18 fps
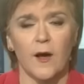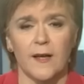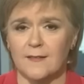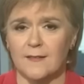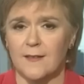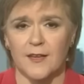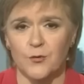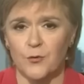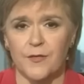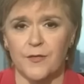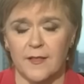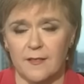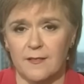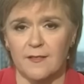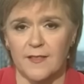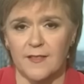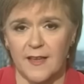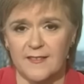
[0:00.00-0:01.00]
No, I, I don't think
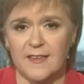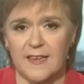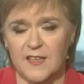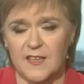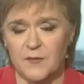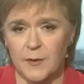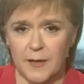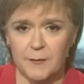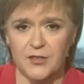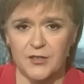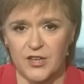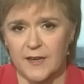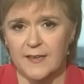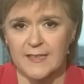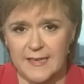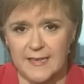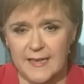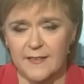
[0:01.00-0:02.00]
think that's the case, but let me try
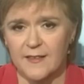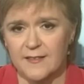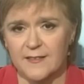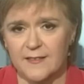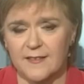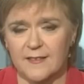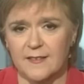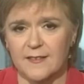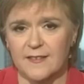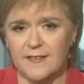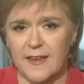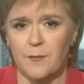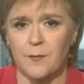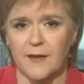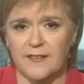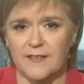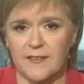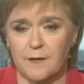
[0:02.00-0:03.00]
and take this
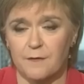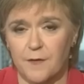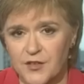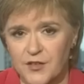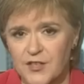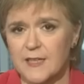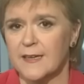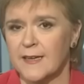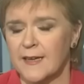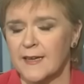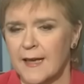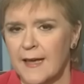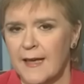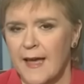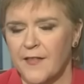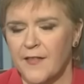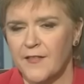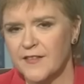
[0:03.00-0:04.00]
step by step. Firstly,
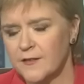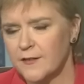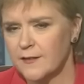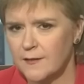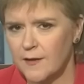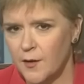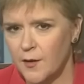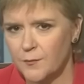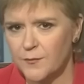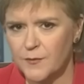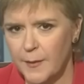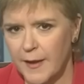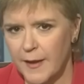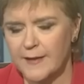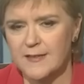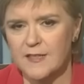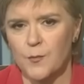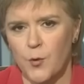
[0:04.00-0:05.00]
and this comes
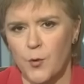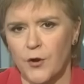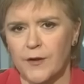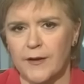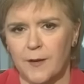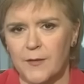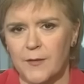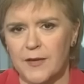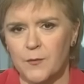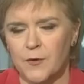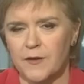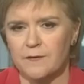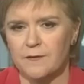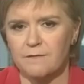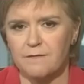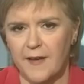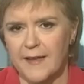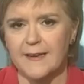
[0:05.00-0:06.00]
back to the point I made, we're
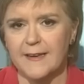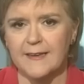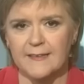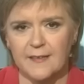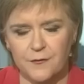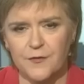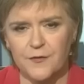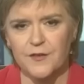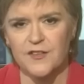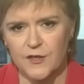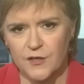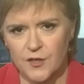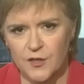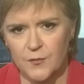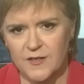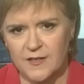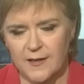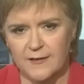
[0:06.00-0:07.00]
in very different
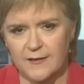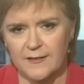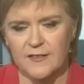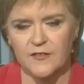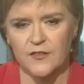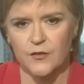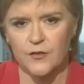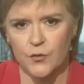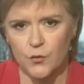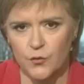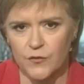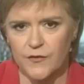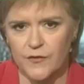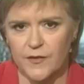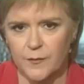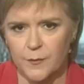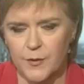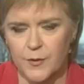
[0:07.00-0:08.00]
circumstances to those
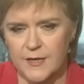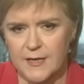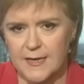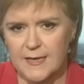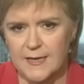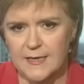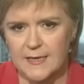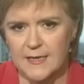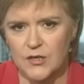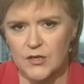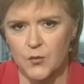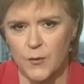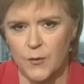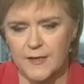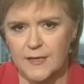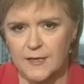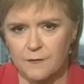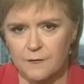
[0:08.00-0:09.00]
that pertained
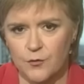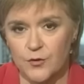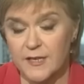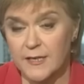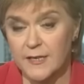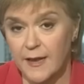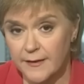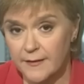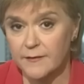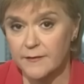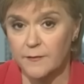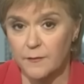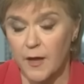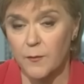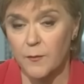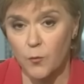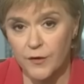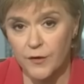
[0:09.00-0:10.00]
Absolutely. in 2014. Mm. And,
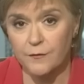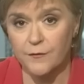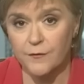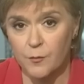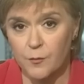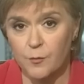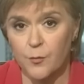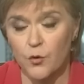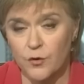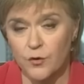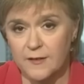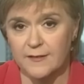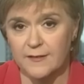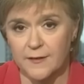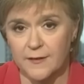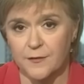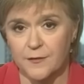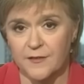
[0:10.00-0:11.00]
and one of the
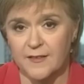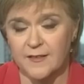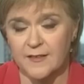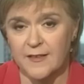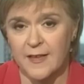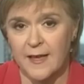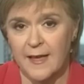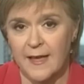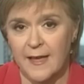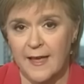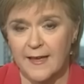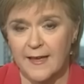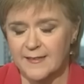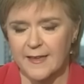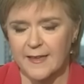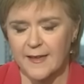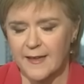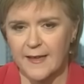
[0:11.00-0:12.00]
important differences
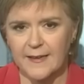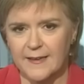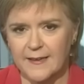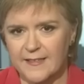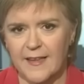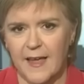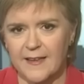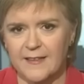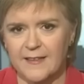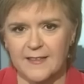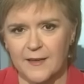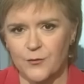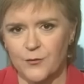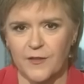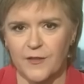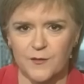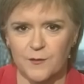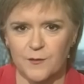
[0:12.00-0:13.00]
is, in a sense, and I
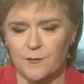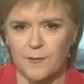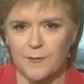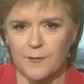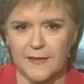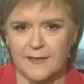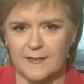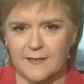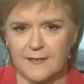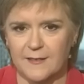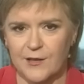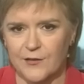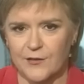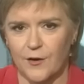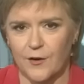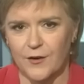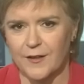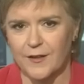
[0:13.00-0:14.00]
know this might you
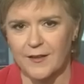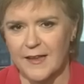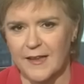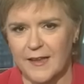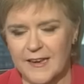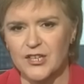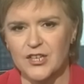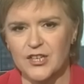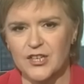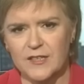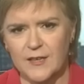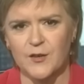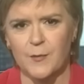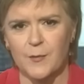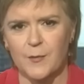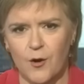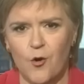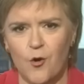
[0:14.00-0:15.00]
know, initially
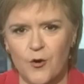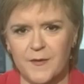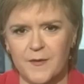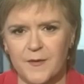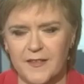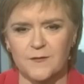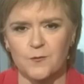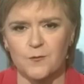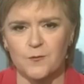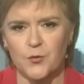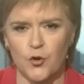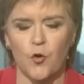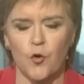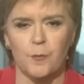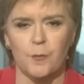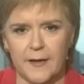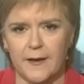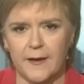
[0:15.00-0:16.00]
sound a bit odd, but this would
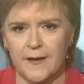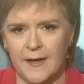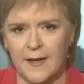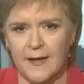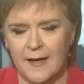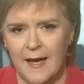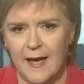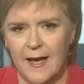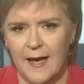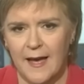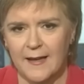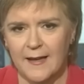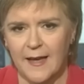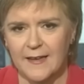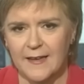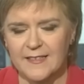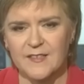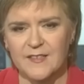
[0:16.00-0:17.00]
not be a,
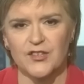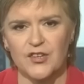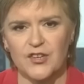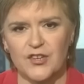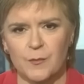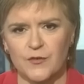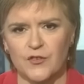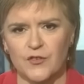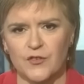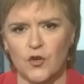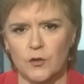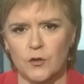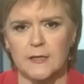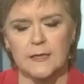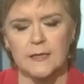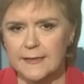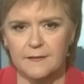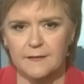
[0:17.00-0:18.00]
a, a decision about
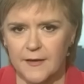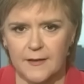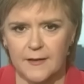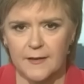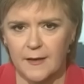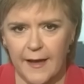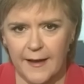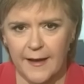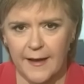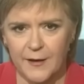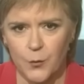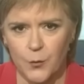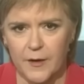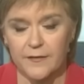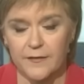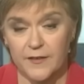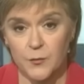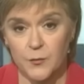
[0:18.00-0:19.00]
Scotland leaving
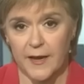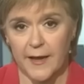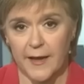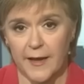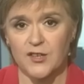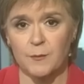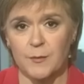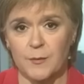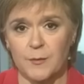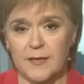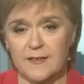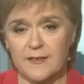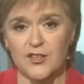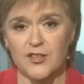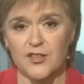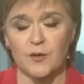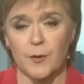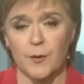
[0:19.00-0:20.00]
anywhere. This would actually be a
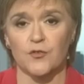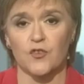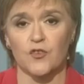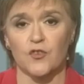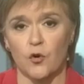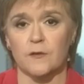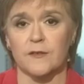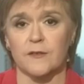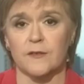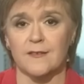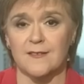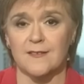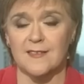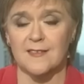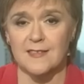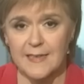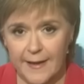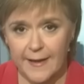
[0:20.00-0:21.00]
decision about Scotland
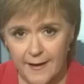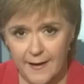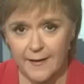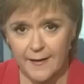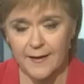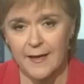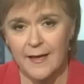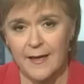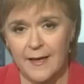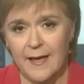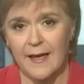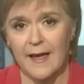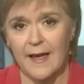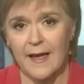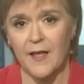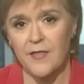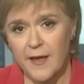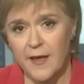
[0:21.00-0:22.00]
staying, uh,
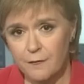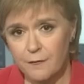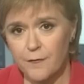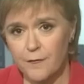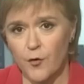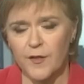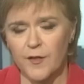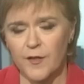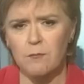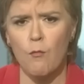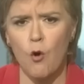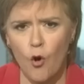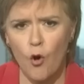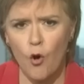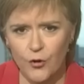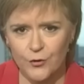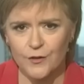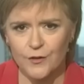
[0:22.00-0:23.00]
and therefore the
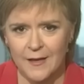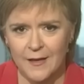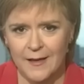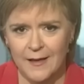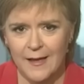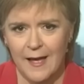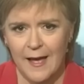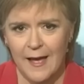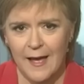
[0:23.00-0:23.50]
moral